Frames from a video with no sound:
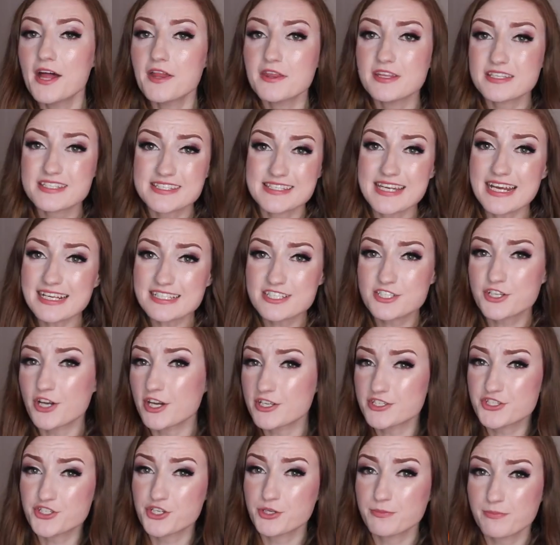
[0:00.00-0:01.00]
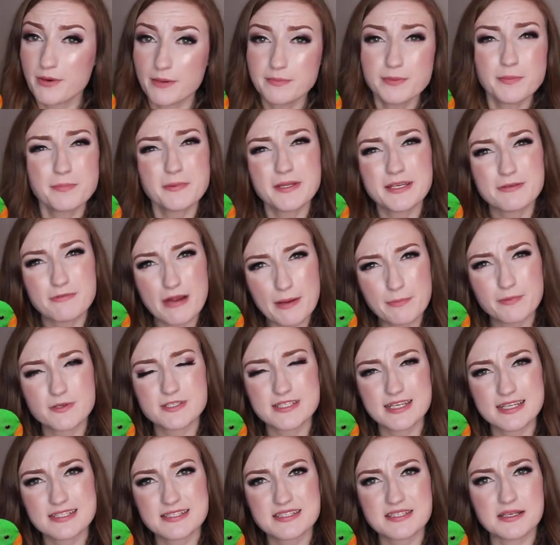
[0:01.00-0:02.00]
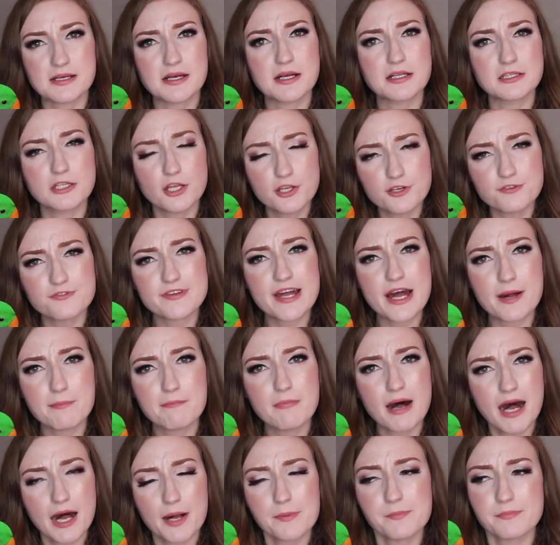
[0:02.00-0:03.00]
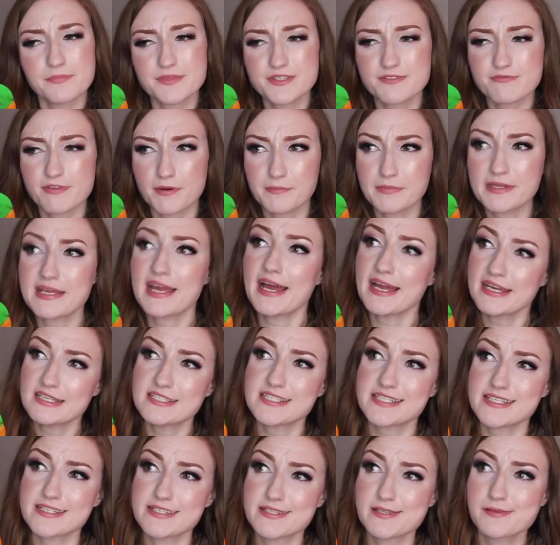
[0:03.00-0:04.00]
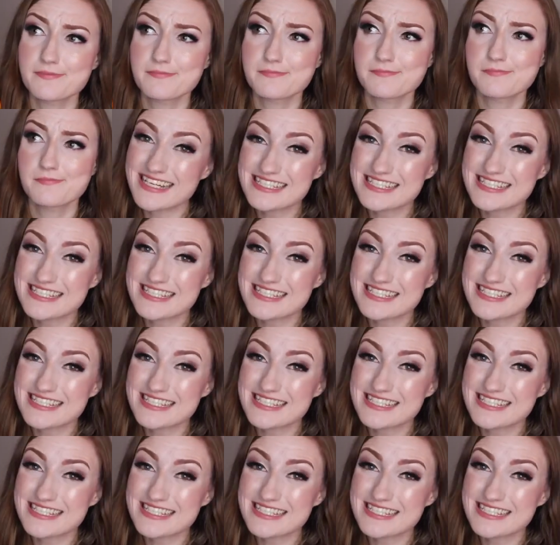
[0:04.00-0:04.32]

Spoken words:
This next costume probably represents a lot of our mums from the 80s.